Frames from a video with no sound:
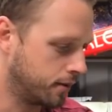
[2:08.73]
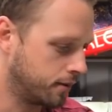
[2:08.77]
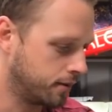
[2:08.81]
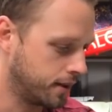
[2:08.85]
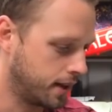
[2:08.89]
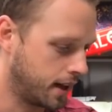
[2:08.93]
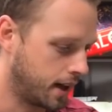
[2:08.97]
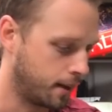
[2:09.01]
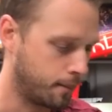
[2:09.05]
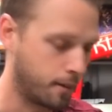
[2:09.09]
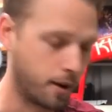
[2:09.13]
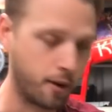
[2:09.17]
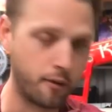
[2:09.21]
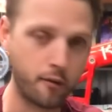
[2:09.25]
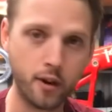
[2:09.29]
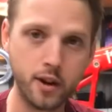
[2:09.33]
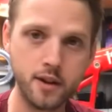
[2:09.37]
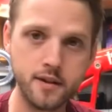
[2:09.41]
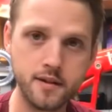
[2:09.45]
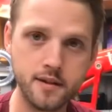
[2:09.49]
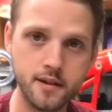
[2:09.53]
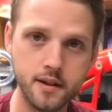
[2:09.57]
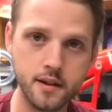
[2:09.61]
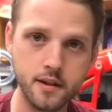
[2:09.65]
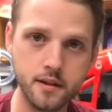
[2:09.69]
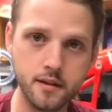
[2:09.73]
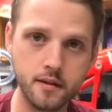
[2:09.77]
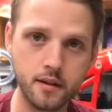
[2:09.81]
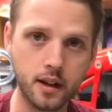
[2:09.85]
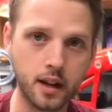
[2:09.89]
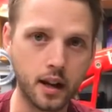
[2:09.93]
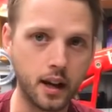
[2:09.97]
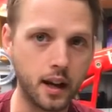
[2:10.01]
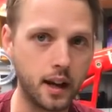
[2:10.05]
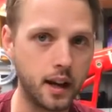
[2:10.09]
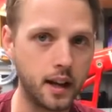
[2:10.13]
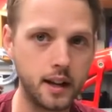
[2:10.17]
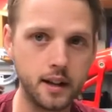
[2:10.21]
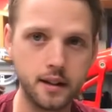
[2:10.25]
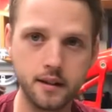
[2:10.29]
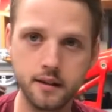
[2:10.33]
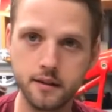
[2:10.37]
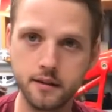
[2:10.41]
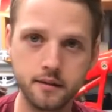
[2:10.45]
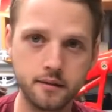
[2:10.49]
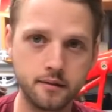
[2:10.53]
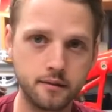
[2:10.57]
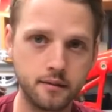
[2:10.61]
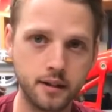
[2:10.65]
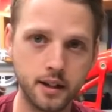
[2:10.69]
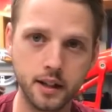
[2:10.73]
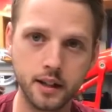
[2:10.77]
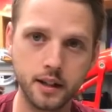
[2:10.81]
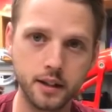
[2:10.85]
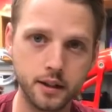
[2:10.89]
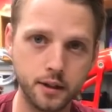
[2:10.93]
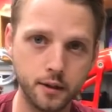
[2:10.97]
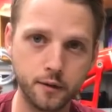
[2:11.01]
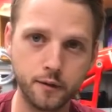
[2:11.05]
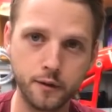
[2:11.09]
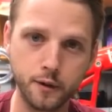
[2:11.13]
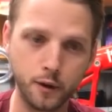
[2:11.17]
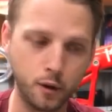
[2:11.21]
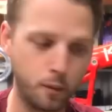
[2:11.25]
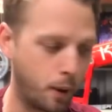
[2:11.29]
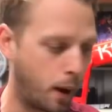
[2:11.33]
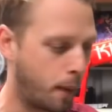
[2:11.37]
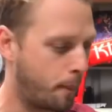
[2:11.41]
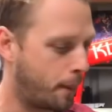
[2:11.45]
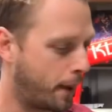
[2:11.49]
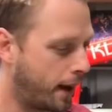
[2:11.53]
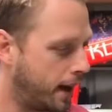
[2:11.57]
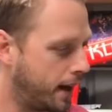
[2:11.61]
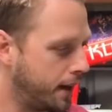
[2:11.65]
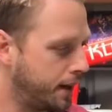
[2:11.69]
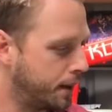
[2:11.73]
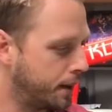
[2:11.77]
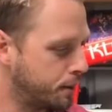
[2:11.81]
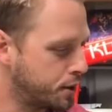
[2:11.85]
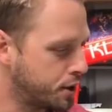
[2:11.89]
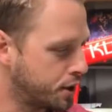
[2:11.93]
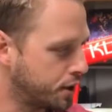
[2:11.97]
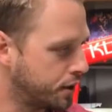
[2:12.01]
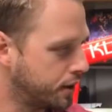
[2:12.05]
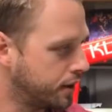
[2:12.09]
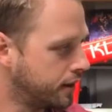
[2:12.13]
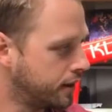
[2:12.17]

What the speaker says: Yeah, my friends in the UK, you'll feel my pain, I'm sure.